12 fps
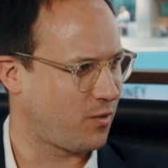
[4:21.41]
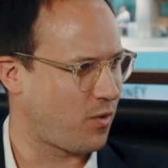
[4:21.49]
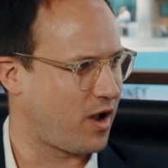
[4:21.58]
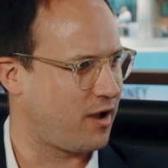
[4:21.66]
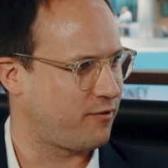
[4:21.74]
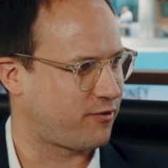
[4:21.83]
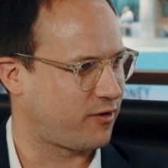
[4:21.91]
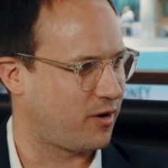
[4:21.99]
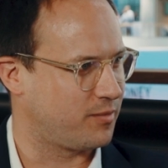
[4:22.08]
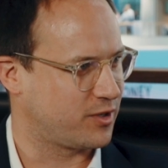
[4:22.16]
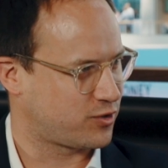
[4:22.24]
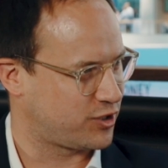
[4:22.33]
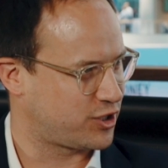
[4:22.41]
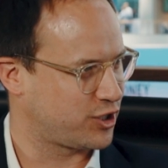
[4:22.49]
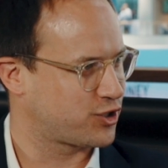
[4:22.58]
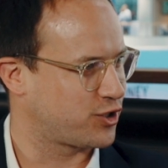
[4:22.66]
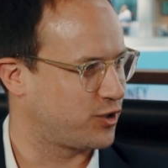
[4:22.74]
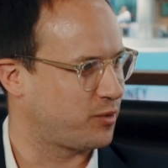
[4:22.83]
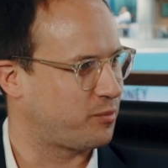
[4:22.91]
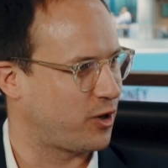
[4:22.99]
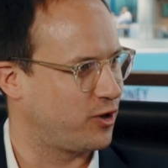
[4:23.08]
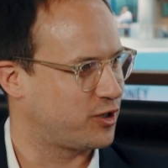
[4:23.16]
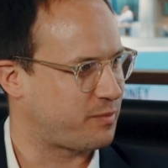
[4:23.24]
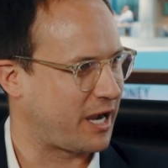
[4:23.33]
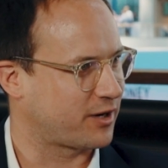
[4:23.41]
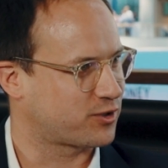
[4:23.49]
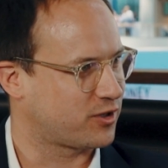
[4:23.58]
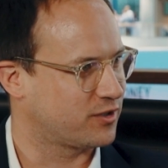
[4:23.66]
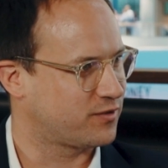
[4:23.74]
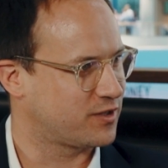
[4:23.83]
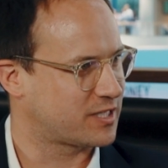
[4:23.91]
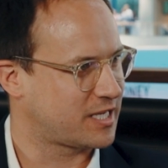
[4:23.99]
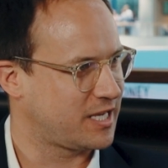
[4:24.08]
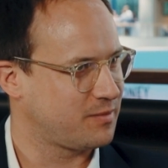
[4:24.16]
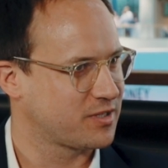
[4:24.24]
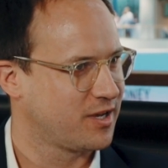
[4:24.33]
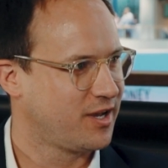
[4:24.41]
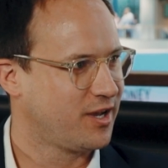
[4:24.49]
away from the traditional Polish bank transfer schemes